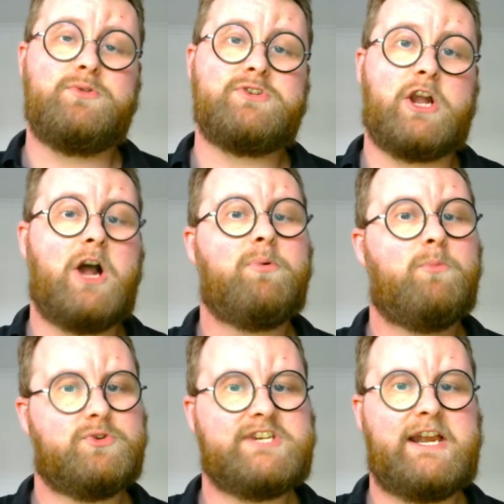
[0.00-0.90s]
a couple
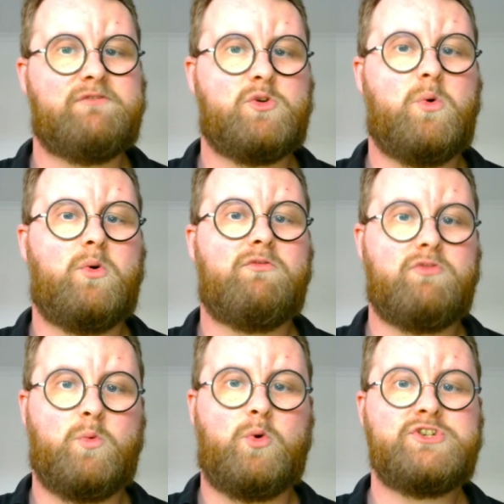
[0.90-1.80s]
more skilling
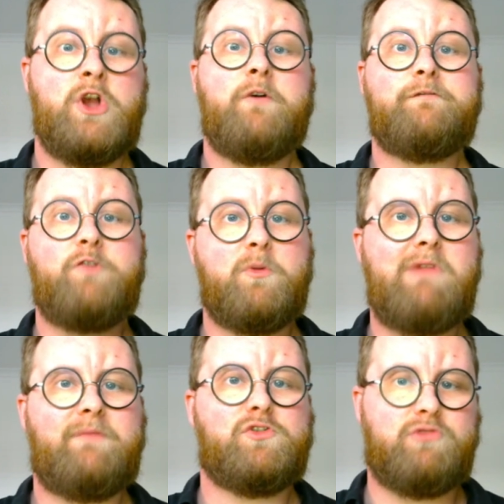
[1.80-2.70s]
rewards from
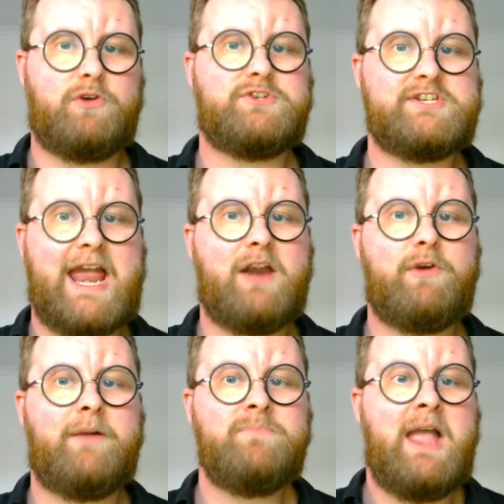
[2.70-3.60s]
around the Croesus
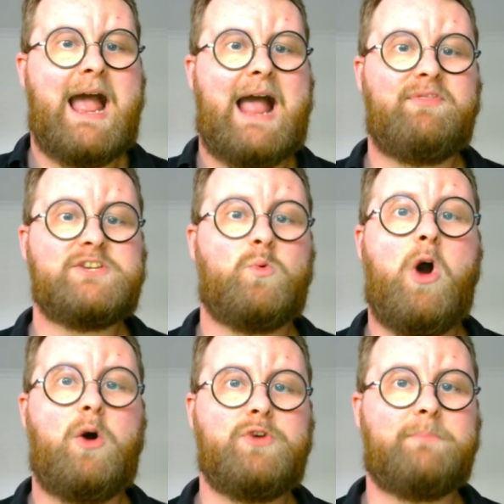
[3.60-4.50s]
area, and this will
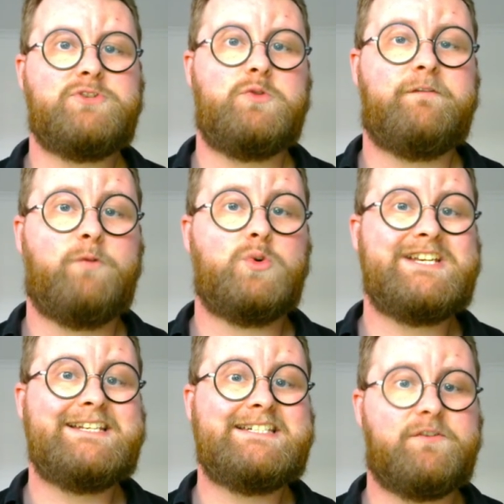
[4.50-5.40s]
hold up to
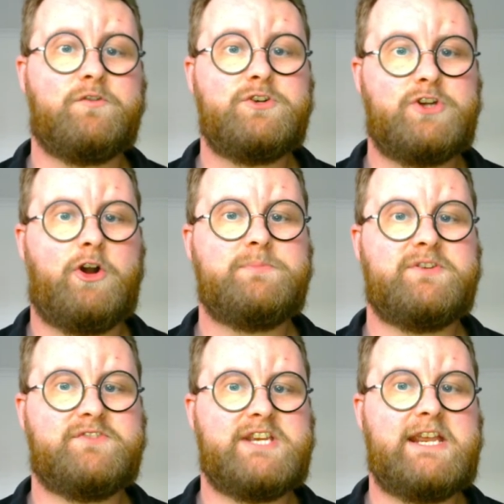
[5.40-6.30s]
40 different types
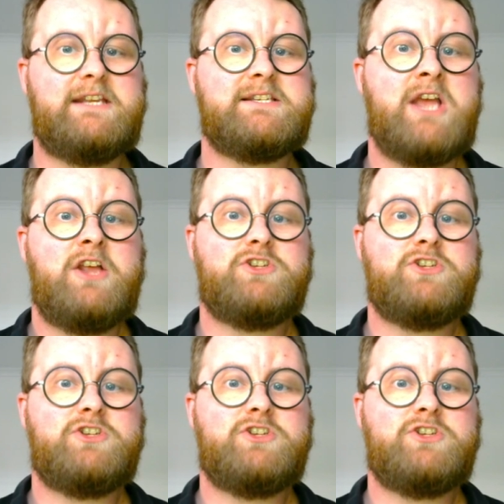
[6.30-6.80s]
of seeds,